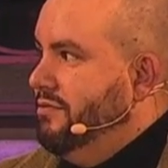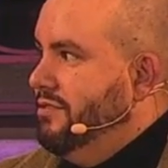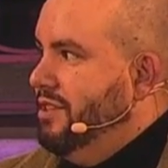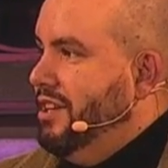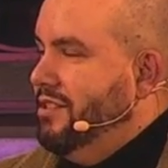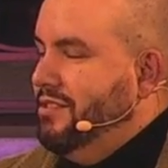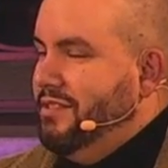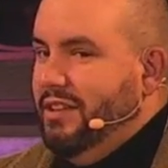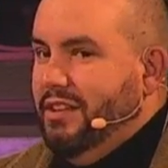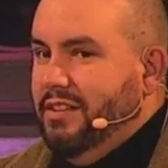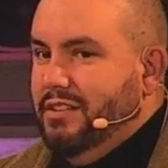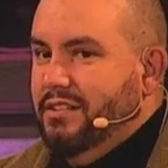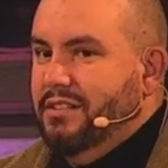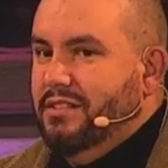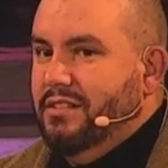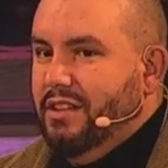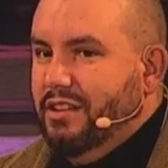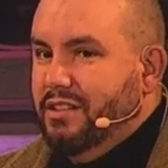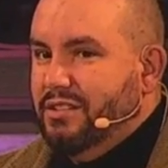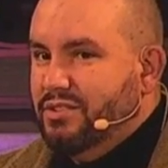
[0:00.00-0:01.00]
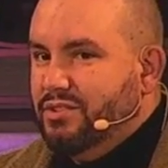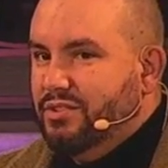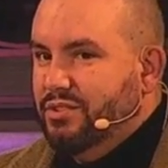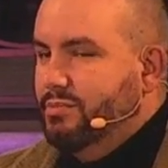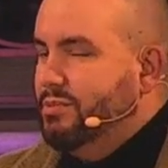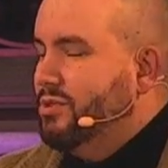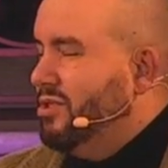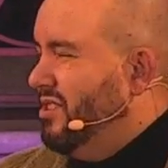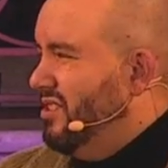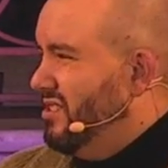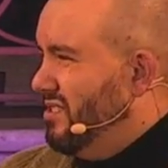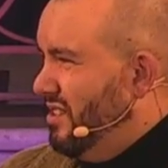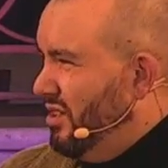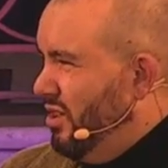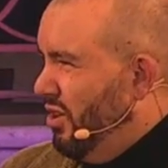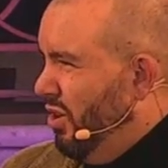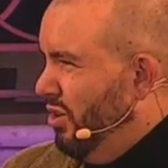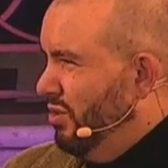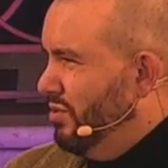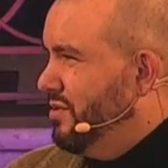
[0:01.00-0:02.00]
that said that Scripture is
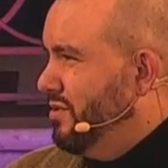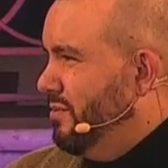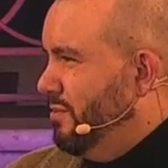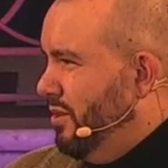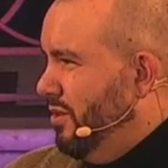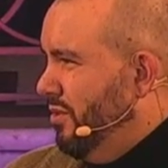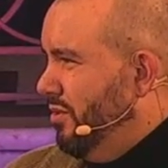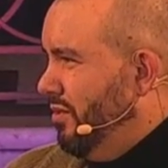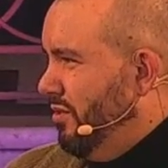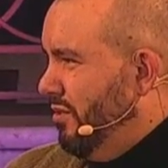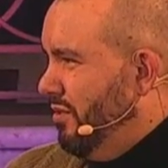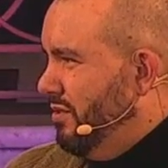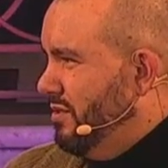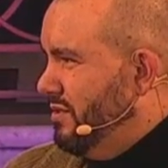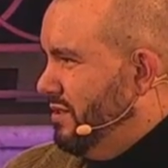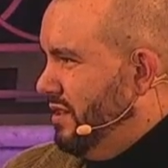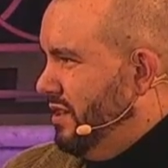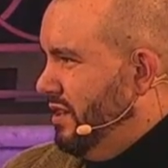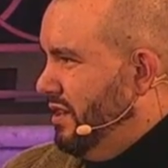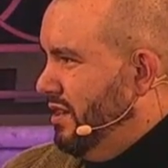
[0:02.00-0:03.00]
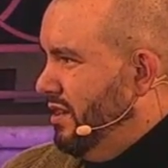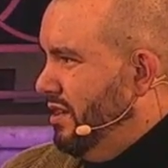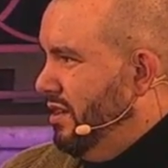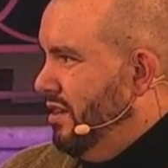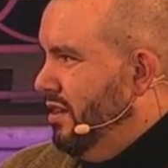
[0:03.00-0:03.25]
the ultimate authority,